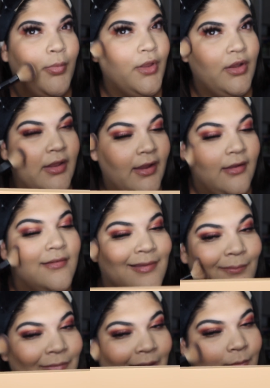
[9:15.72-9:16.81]
but like
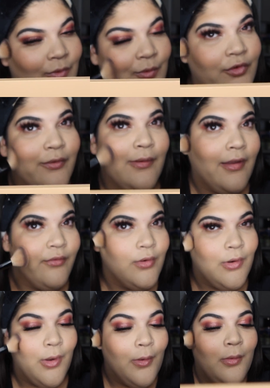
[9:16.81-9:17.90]
sometimes you just never
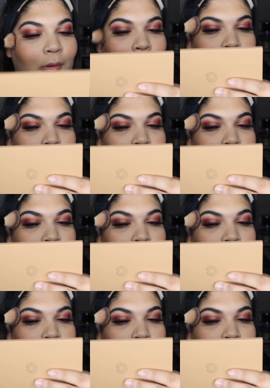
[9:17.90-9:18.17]
know